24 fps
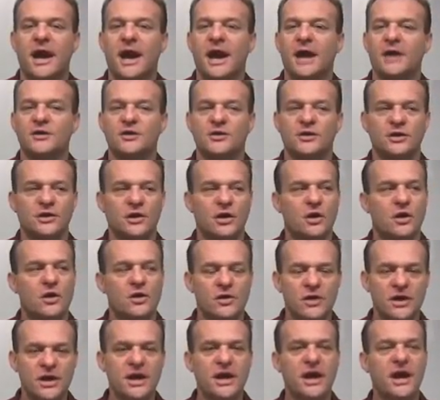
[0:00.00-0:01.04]
And you can go,
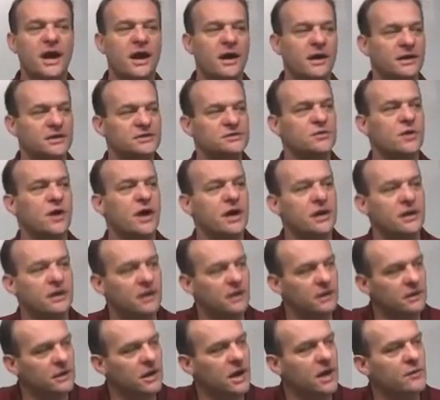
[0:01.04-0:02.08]
oh yeah, that's right.
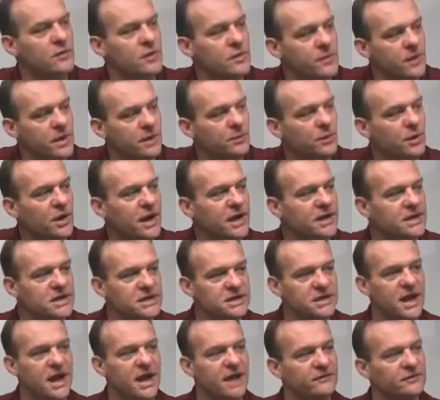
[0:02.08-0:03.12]
I remember I
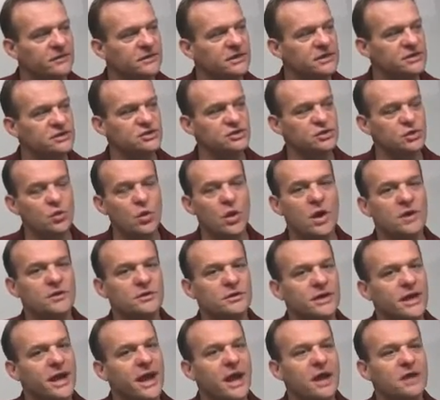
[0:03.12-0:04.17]
need to have at least
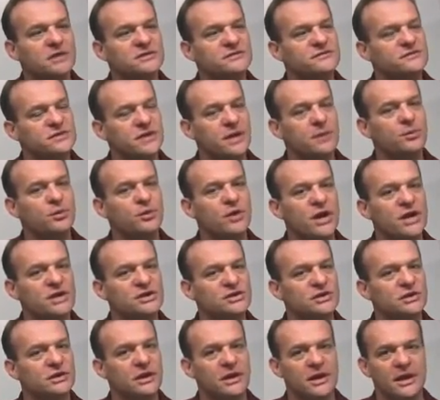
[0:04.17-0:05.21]
200 counts of
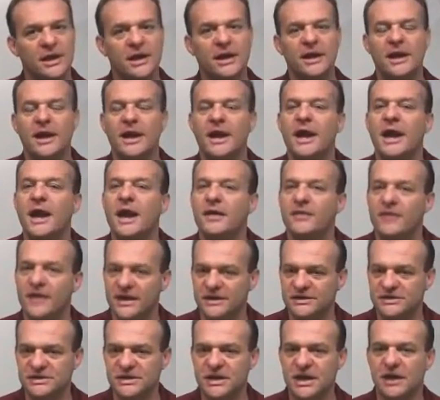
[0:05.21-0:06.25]
separation. And
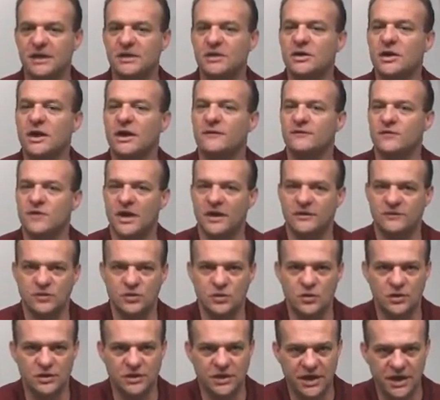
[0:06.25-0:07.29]
that's it. If you have
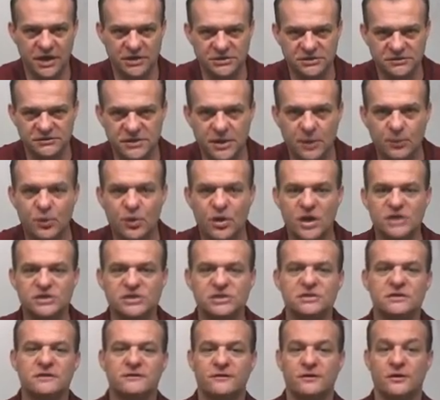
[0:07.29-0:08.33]
200 counts of
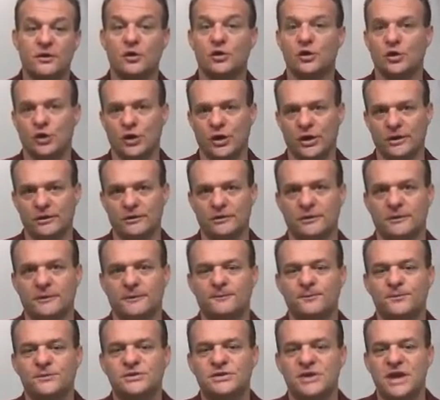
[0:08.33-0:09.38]
separation, you feel good.
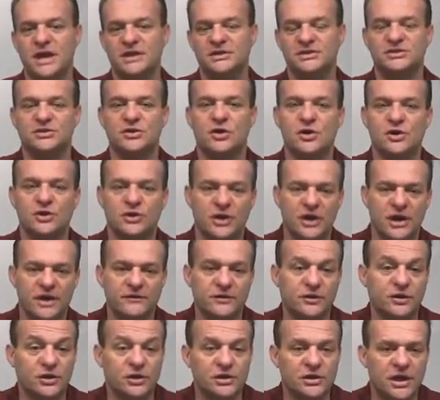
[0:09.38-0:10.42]
Chances are you're going to
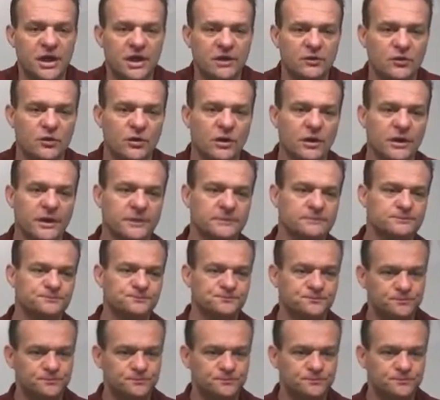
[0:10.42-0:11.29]
have a good day drilling.